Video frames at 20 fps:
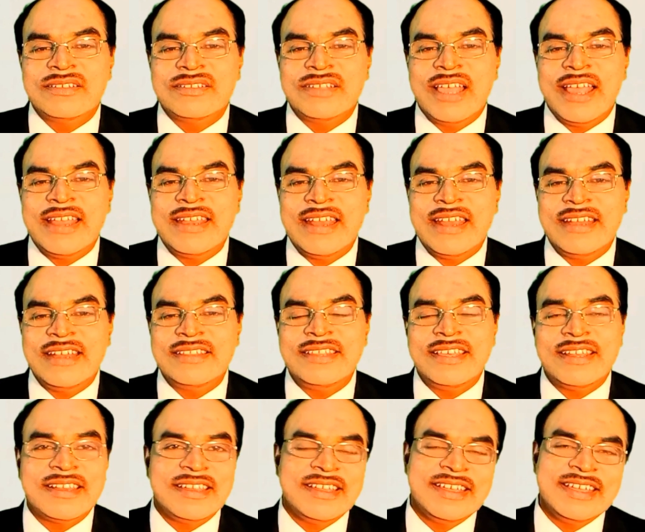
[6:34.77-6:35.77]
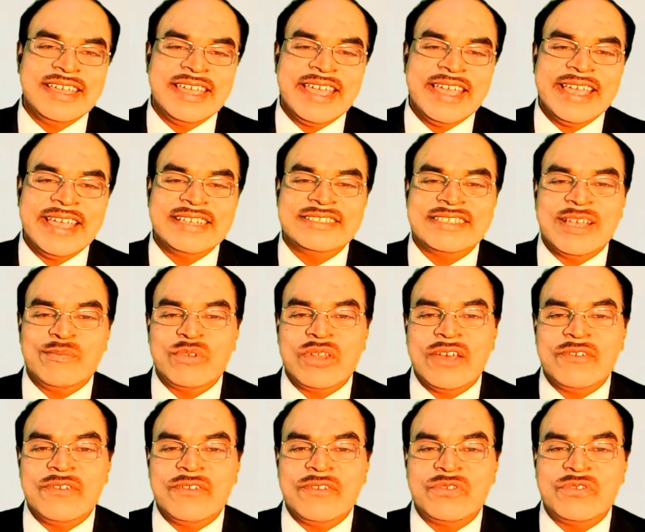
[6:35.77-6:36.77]
And another example
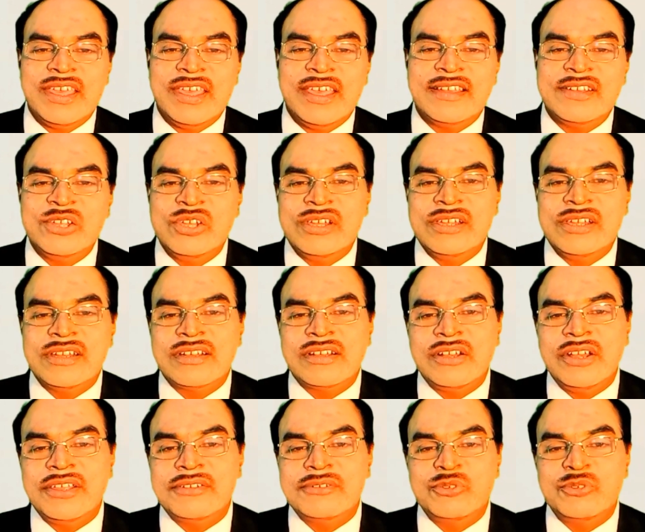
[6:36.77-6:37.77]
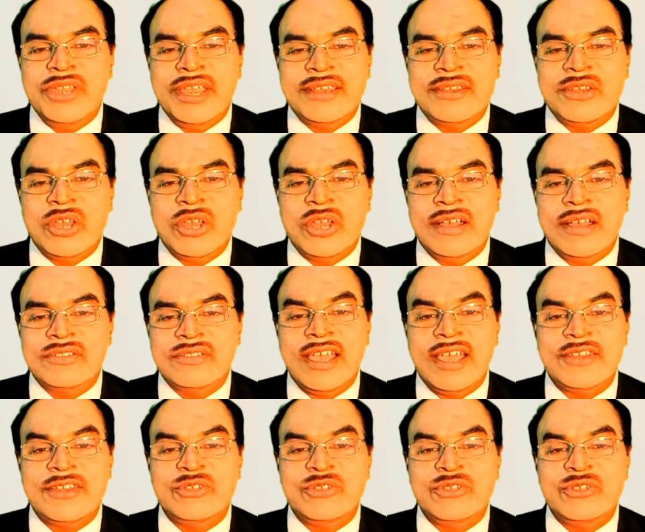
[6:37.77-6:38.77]
of here, click data. They
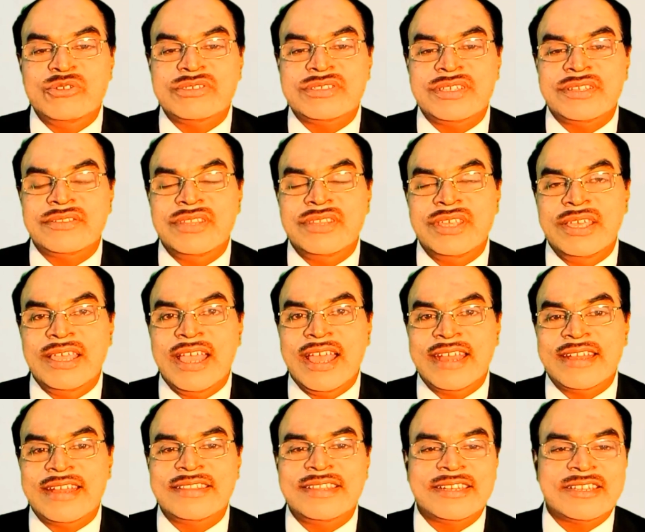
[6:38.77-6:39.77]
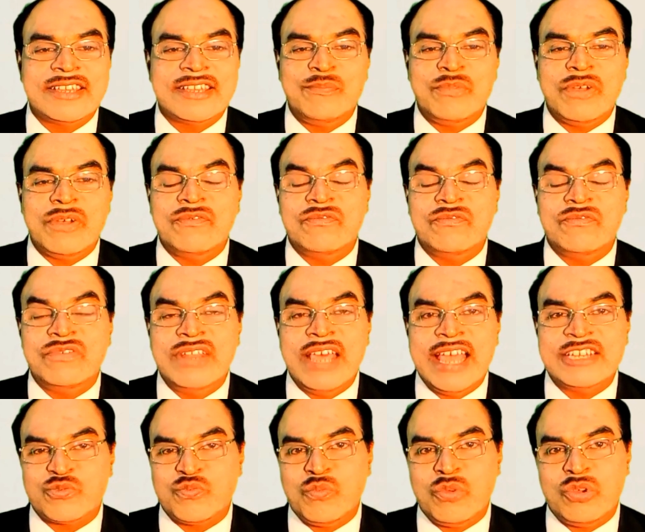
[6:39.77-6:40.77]
are using the another type of
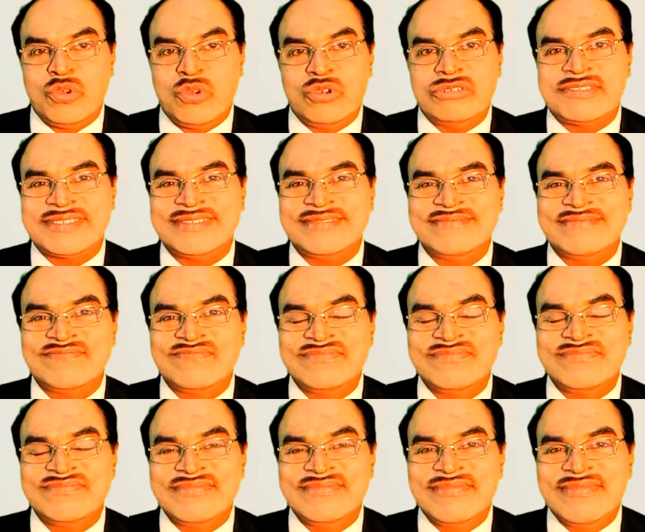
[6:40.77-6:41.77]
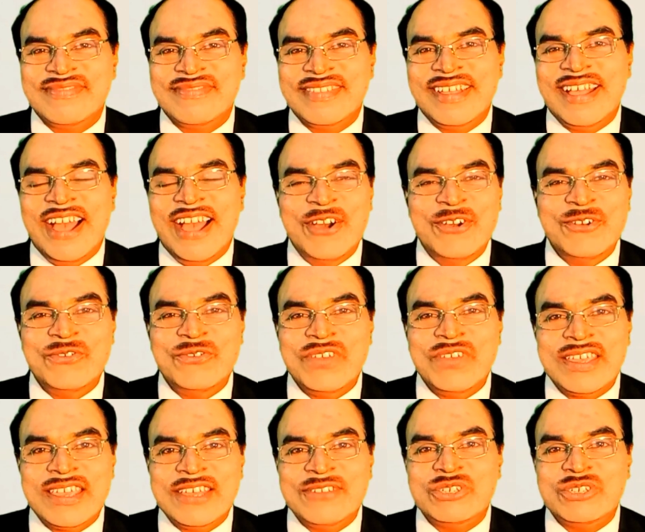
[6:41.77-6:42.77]
dashboards. How we
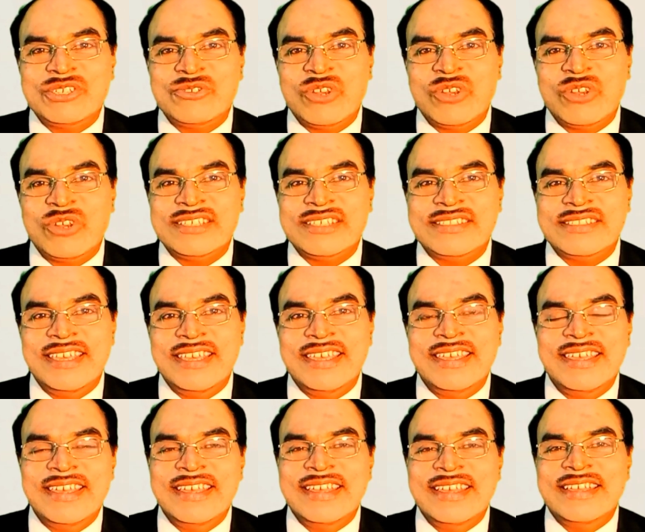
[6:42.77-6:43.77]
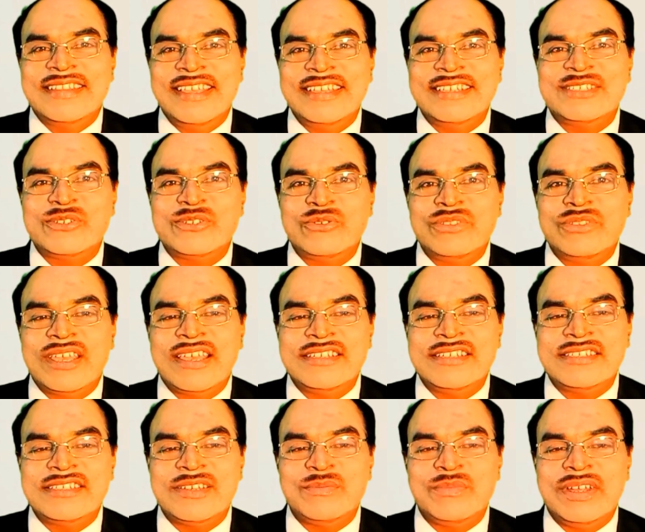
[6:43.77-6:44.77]
can visualize the things to the
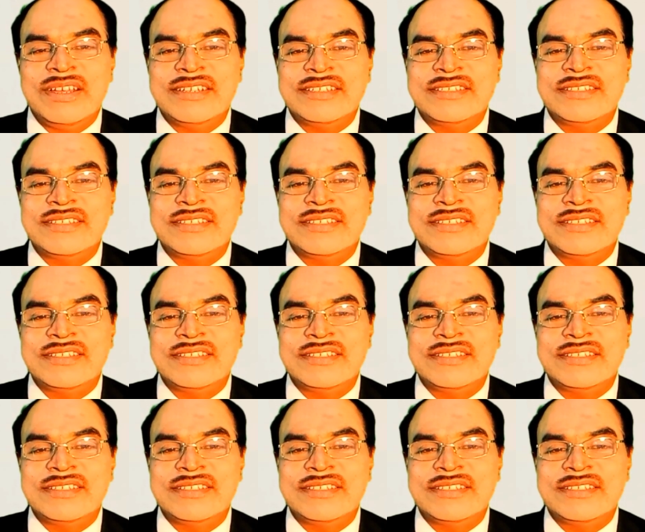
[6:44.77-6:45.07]
customers,